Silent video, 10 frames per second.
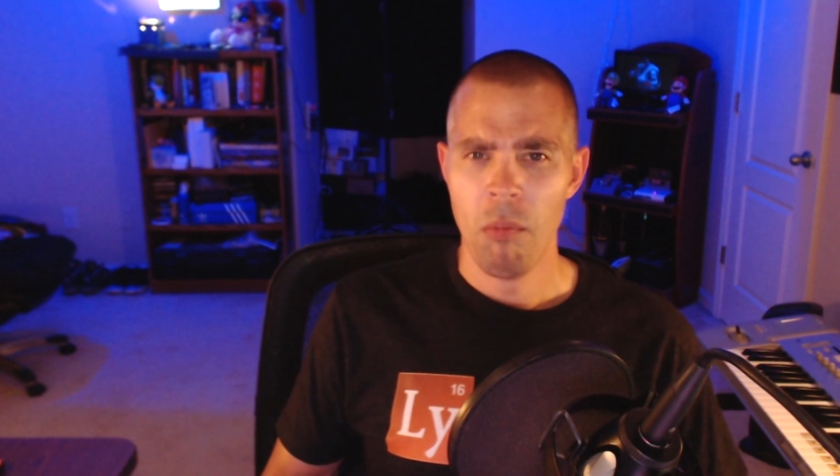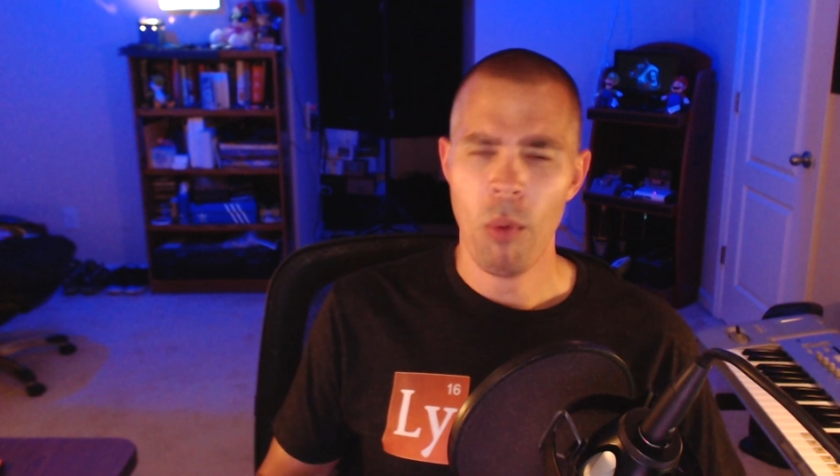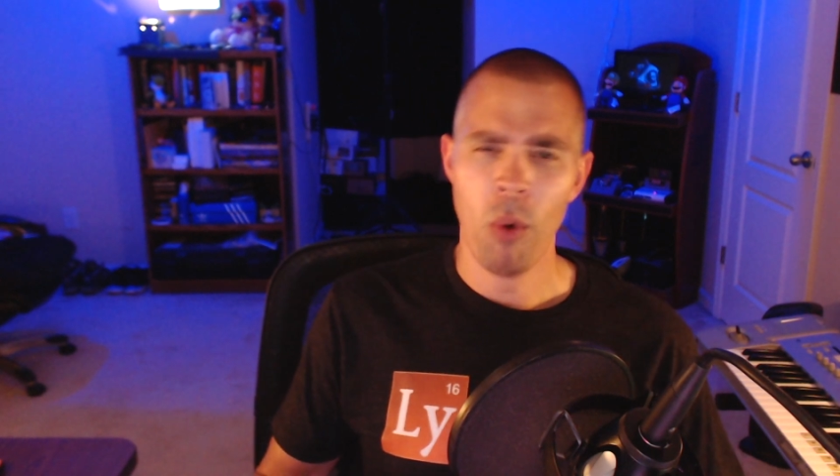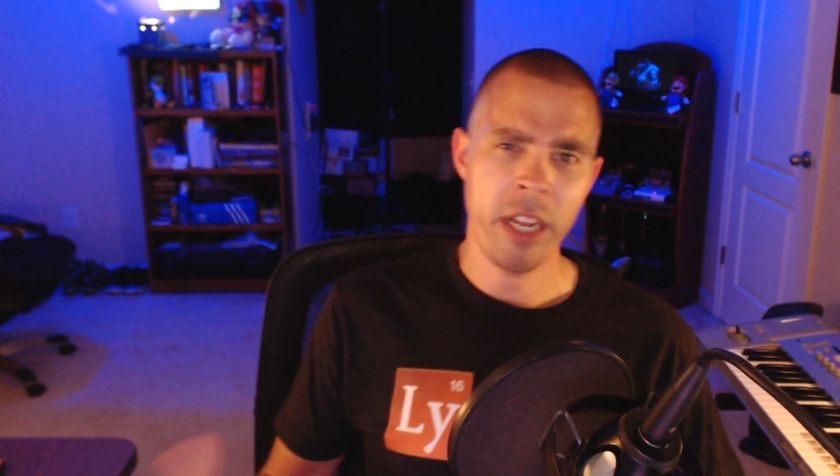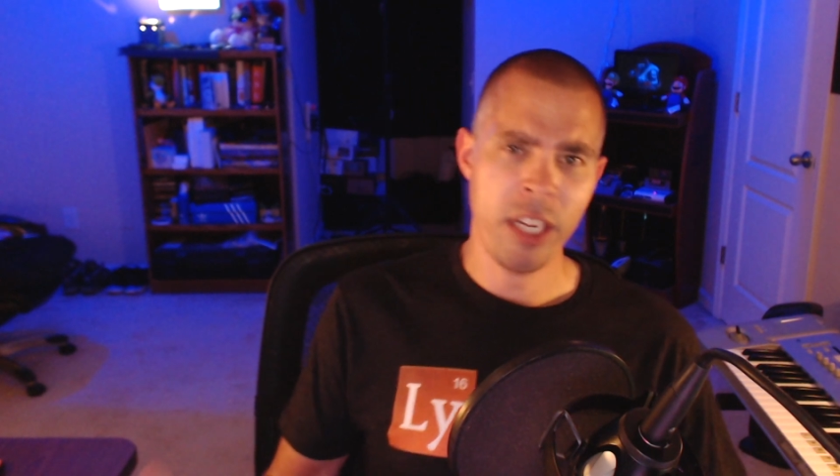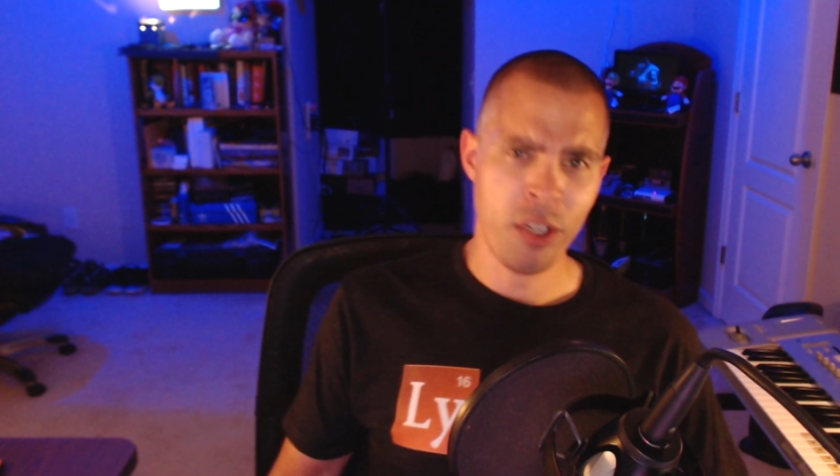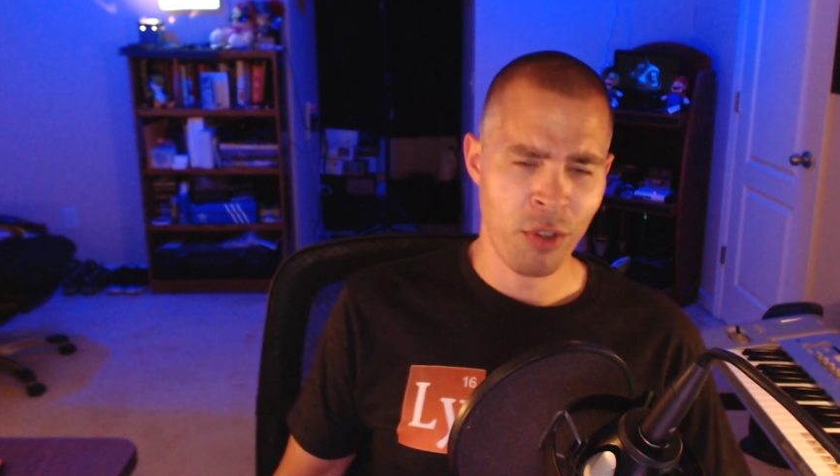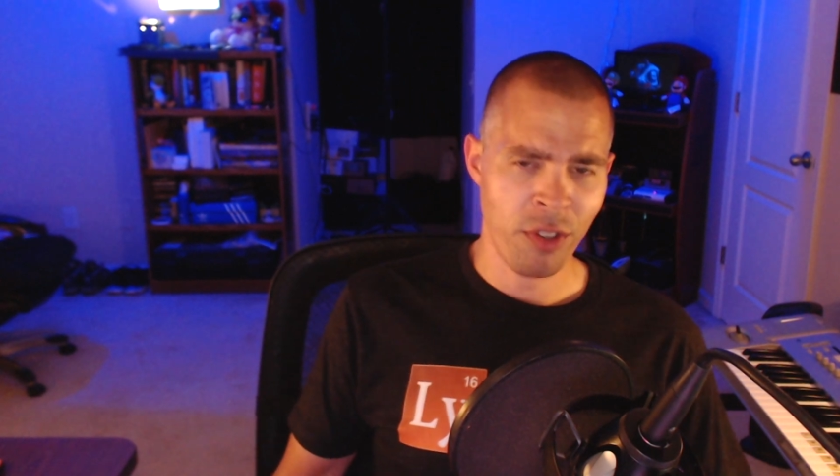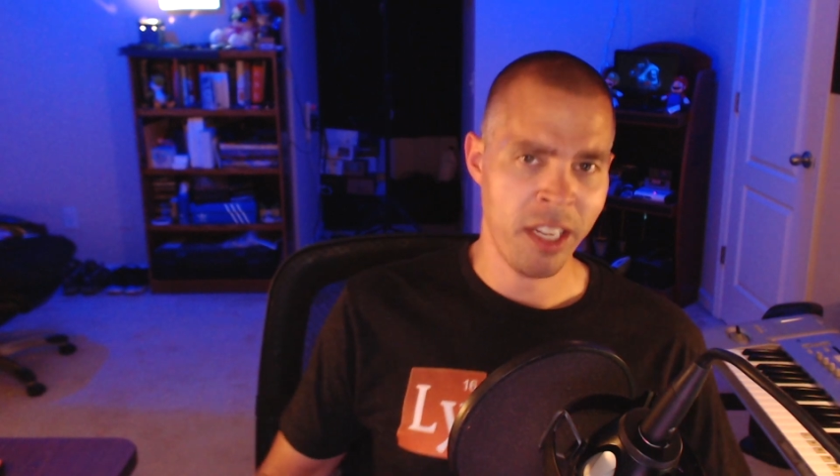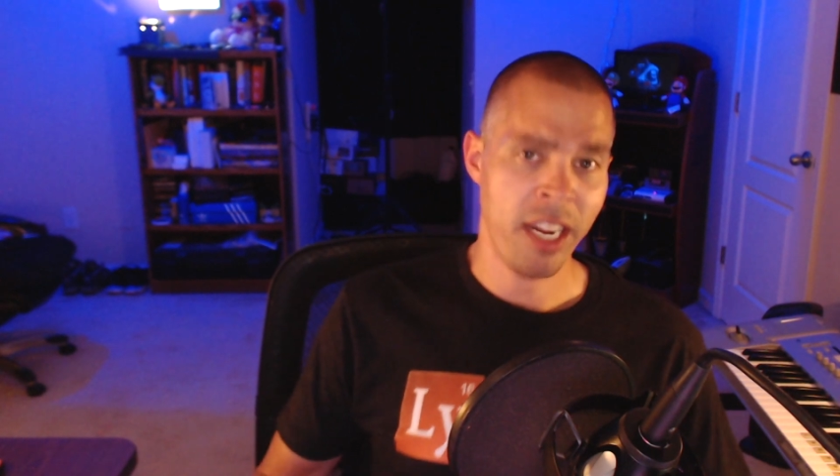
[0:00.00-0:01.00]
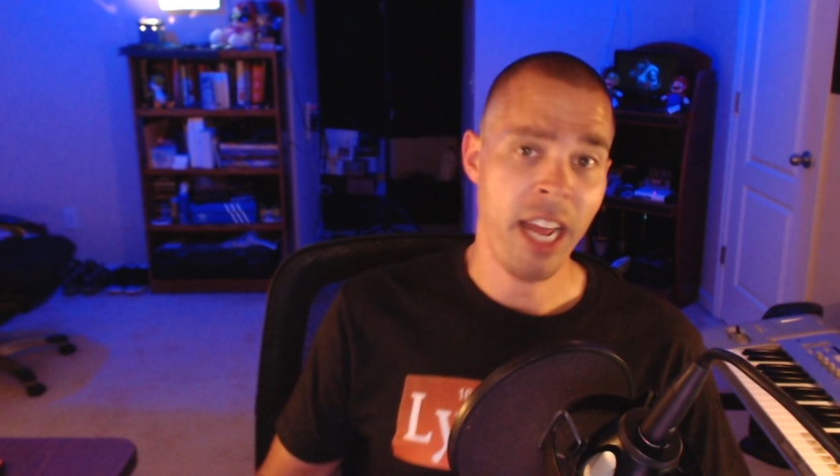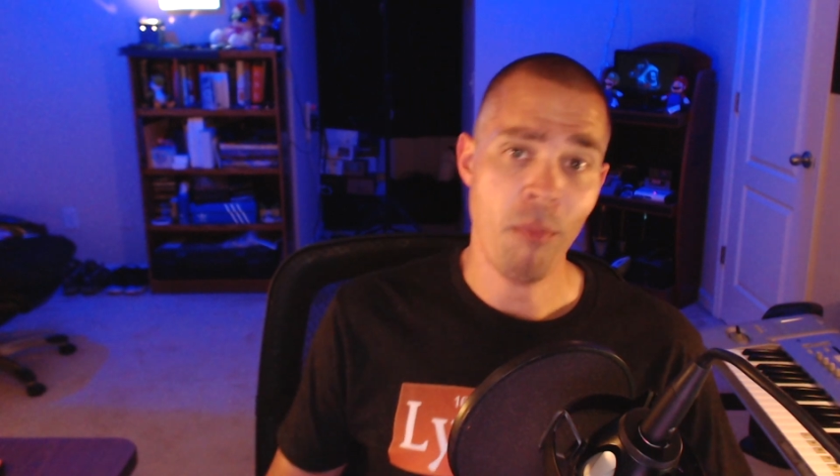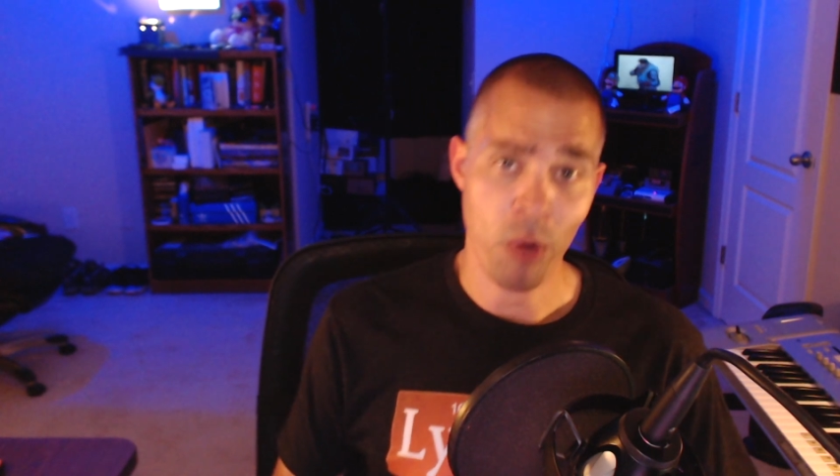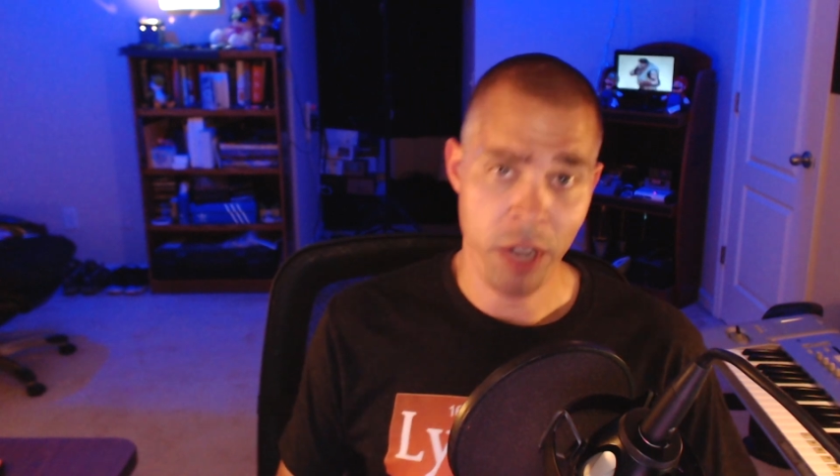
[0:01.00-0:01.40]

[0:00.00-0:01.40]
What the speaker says: more interesting and have more